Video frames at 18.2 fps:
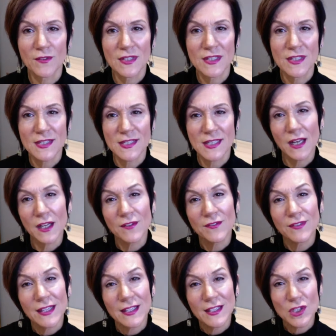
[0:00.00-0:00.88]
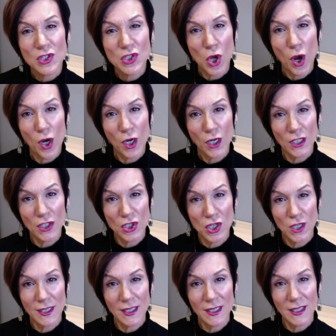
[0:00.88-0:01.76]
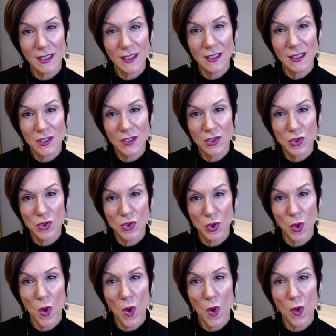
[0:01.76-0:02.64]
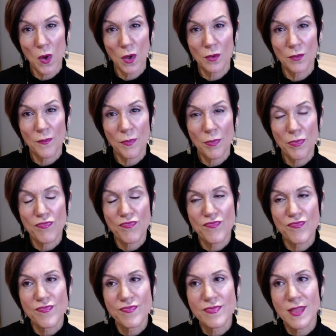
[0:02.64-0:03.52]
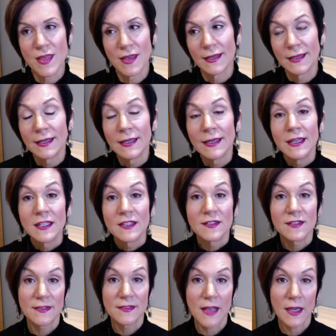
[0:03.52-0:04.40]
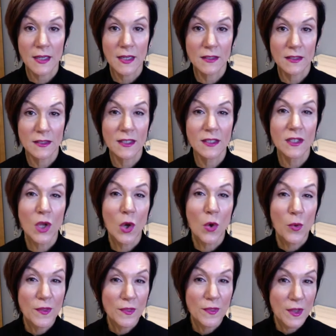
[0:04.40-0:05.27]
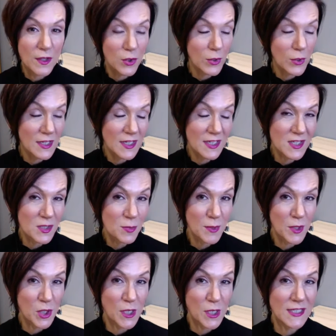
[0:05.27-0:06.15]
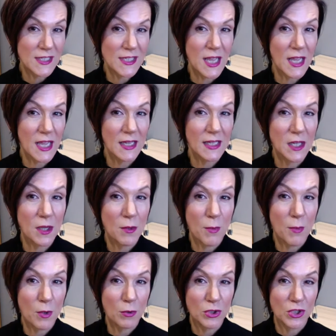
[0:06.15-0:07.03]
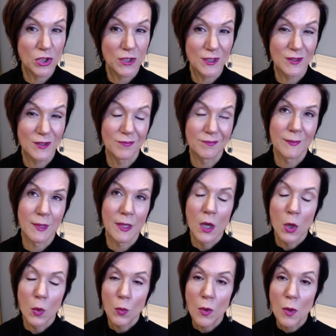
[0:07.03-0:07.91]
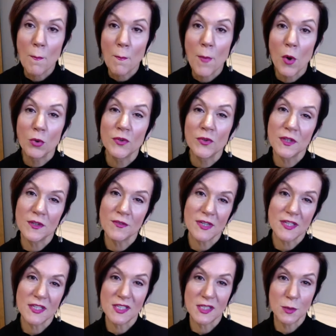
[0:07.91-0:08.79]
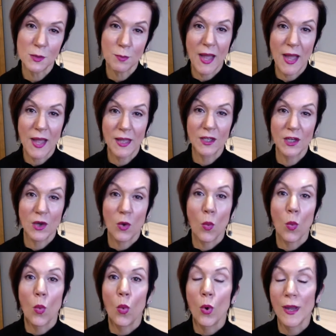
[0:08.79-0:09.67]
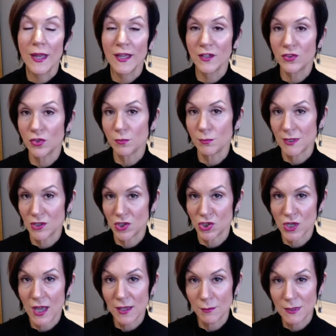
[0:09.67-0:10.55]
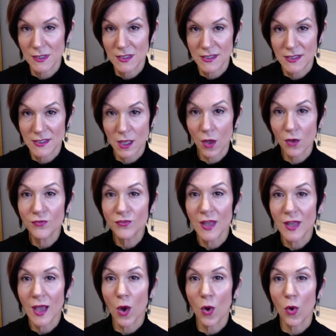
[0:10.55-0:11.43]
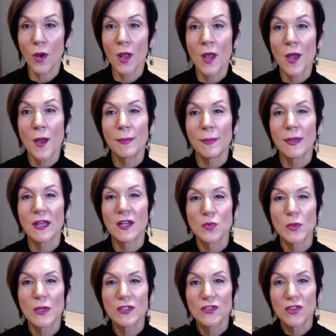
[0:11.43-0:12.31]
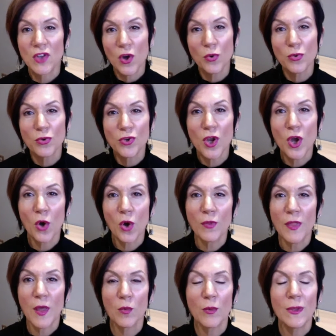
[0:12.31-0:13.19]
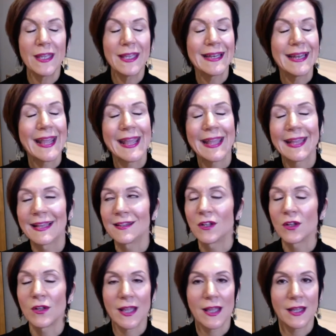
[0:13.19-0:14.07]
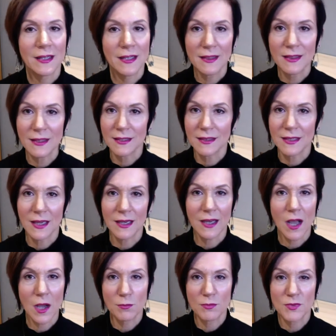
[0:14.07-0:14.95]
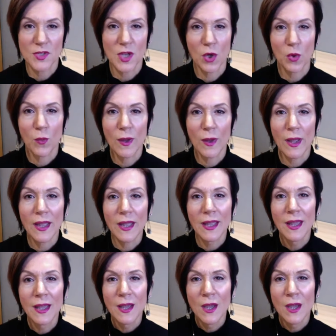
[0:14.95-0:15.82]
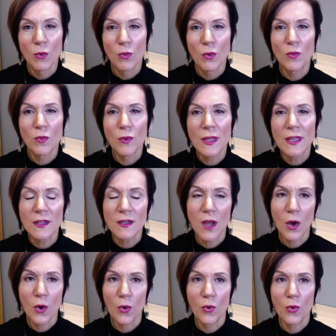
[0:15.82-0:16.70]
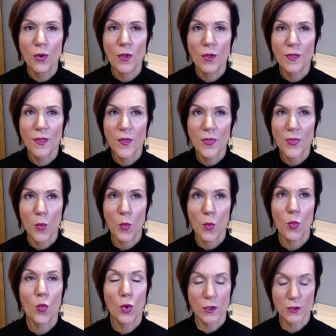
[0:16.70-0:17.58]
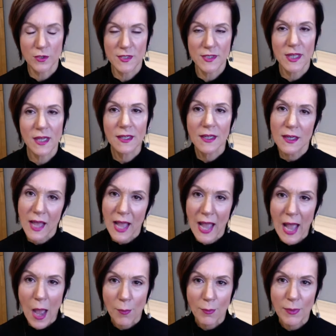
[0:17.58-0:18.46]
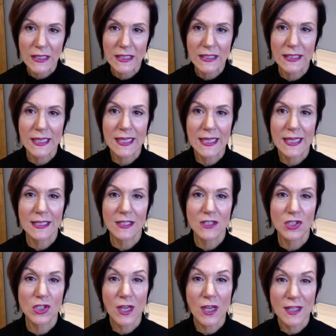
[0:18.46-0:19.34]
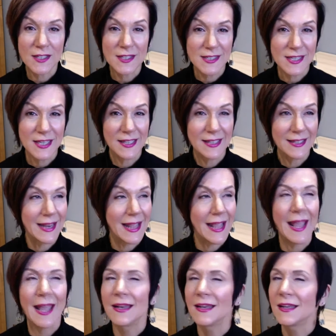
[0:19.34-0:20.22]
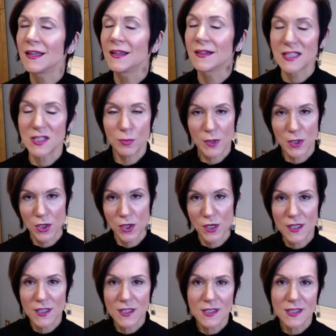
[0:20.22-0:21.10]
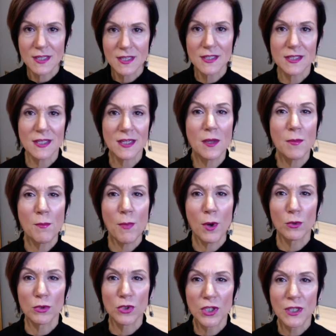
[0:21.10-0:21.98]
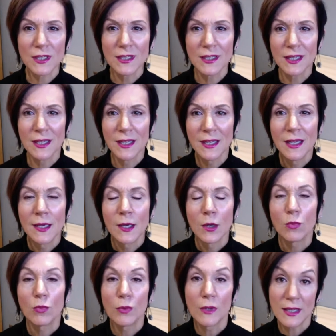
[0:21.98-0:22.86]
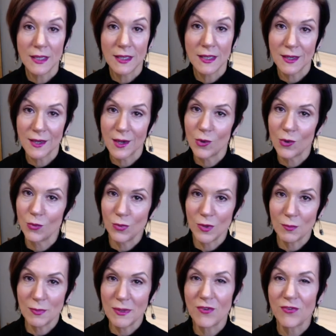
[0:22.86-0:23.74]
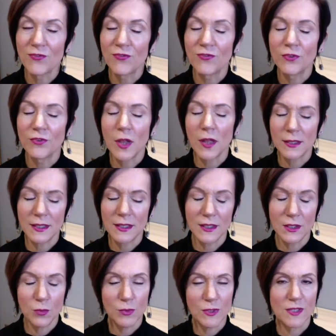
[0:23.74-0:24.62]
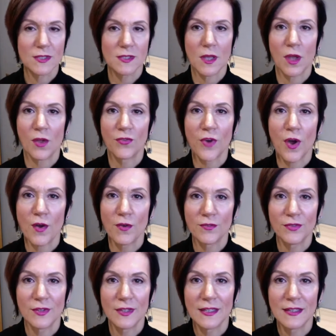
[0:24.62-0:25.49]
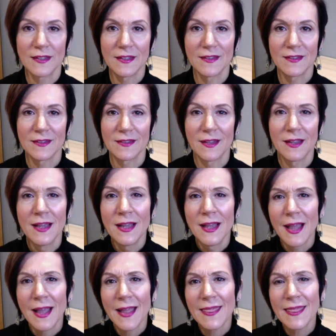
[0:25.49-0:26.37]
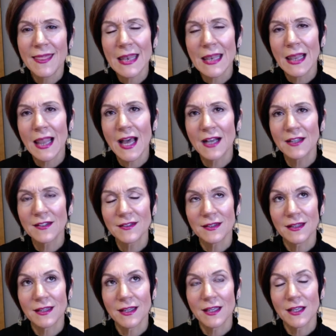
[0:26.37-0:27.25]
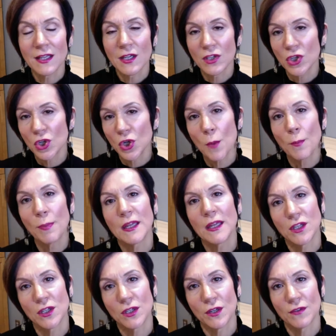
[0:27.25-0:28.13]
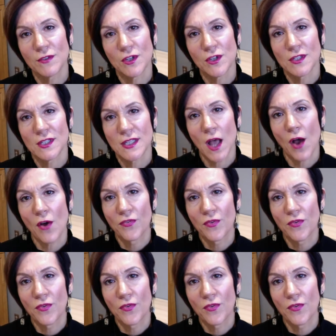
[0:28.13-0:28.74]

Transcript: instead of in charge and in control. Secondly, knowing that you can experience any emotion. Well, most of us spend way too much time in self-doubt because we don't know that we can handle anything that comes our way. When we know that the worst that can happen to us in any experience is an emotion, we will be flooded with self-confidence. And then lastly, your opinion of yourself.